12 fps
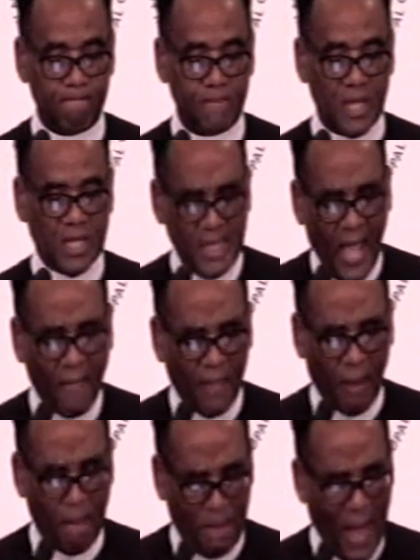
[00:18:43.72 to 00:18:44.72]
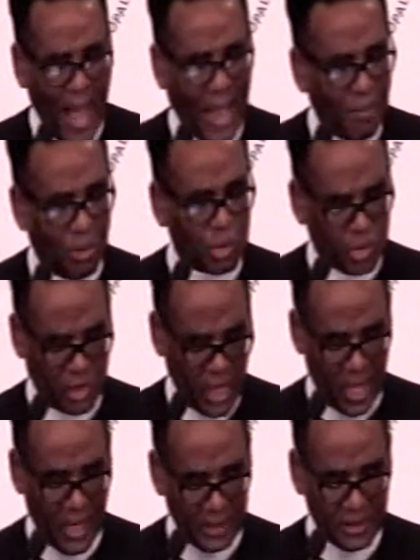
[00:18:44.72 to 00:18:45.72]
Yet the Bible
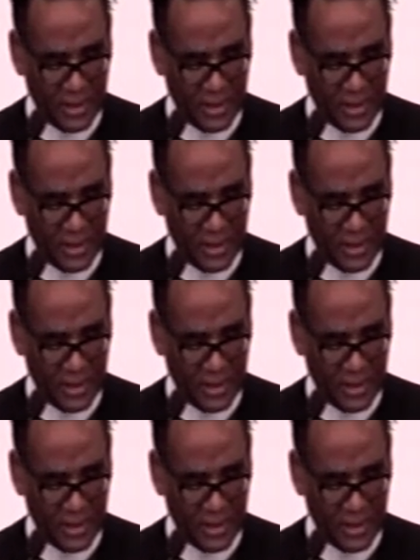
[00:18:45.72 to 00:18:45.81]
says